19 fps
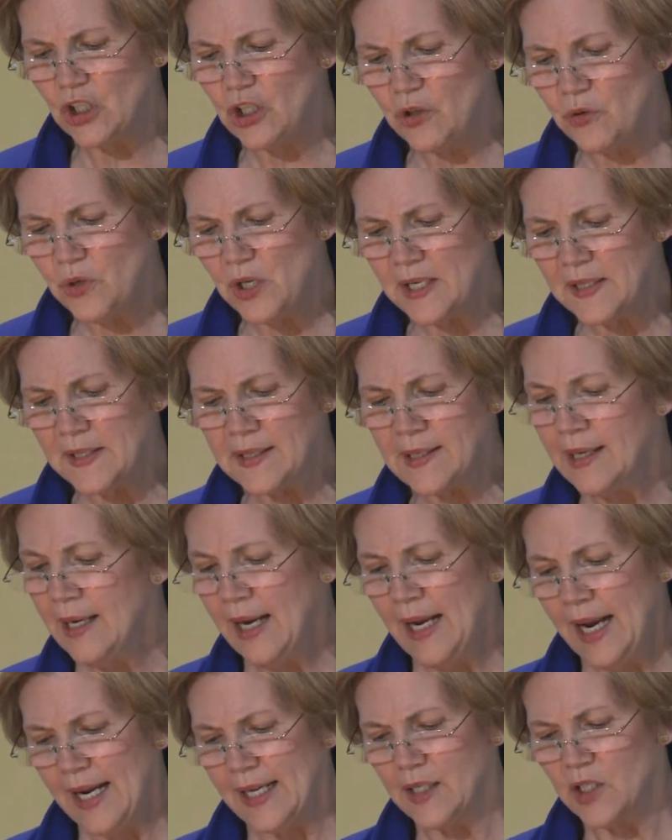unions
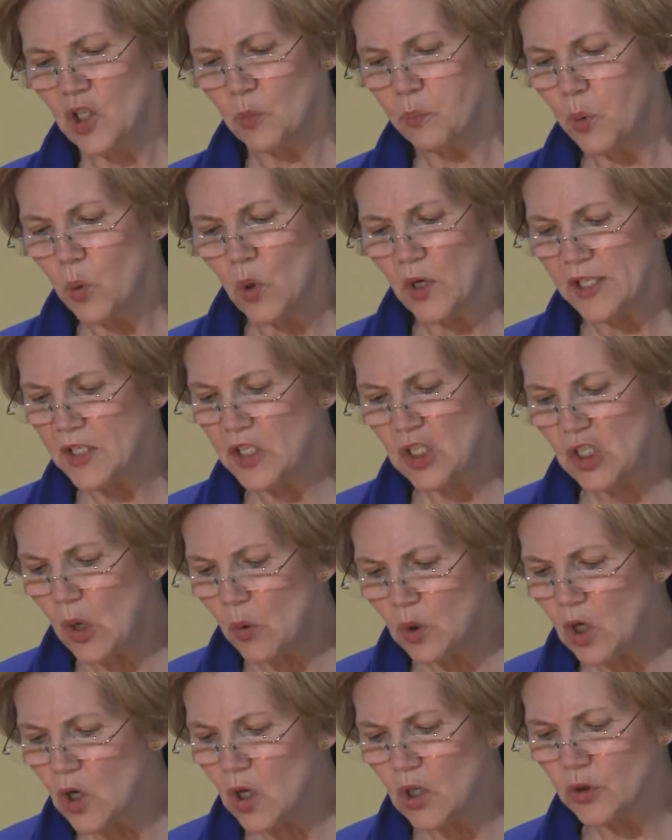and support
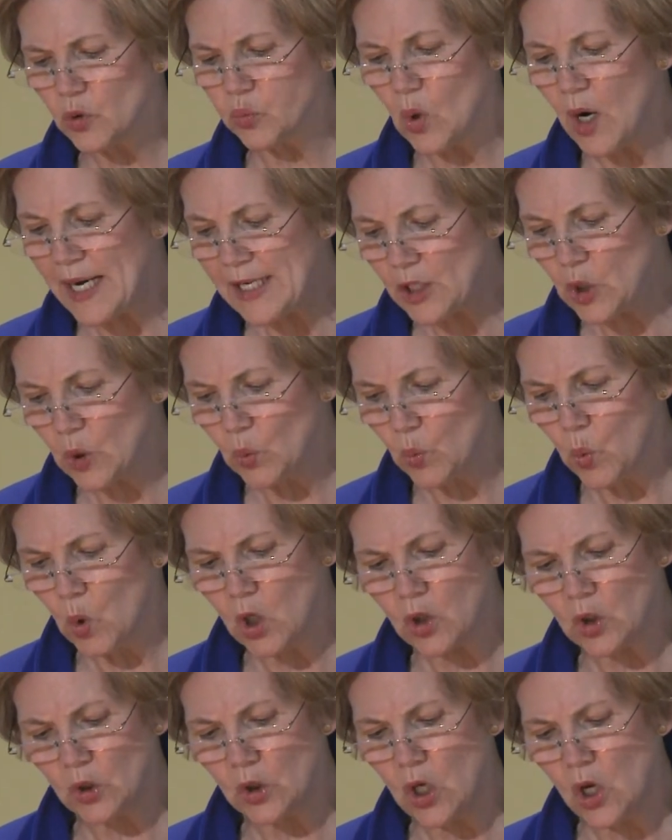so-called
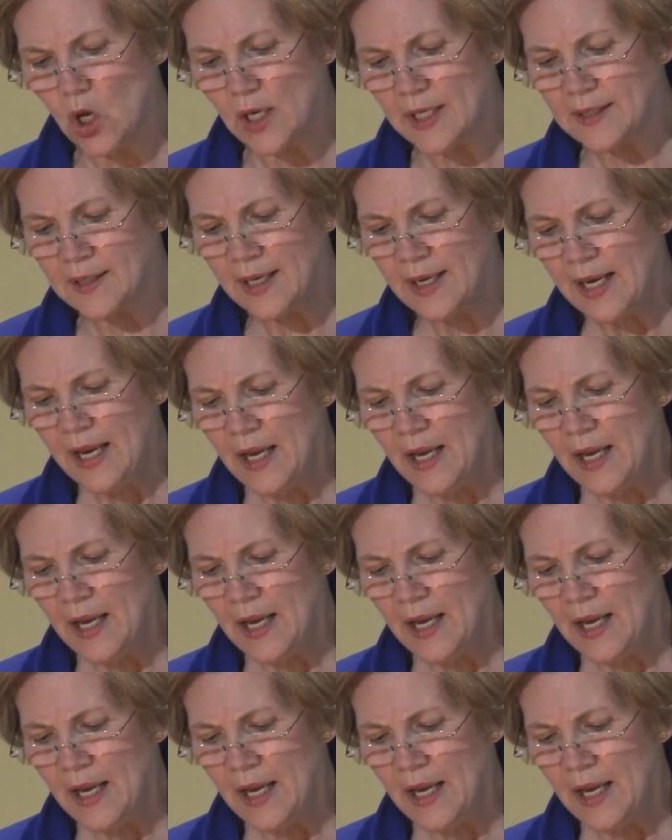right-to-work laws,